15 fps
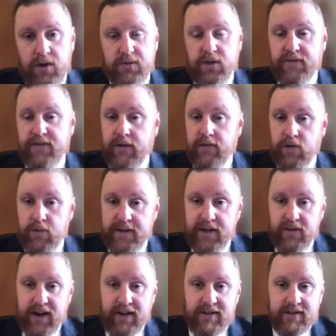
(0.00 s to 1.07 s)
Road. It's one of our
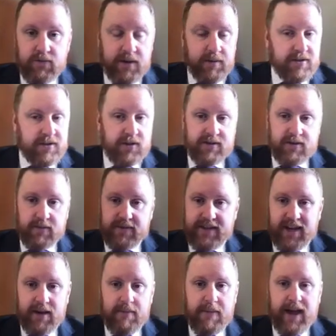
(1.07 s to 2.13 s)
rugby grounds. We will do some
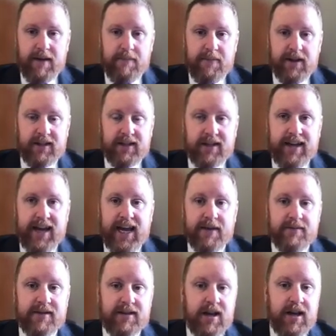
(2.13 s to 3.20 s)
team building
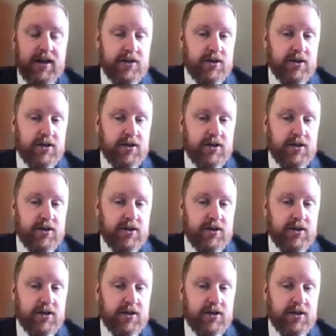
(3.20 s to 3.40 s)
games.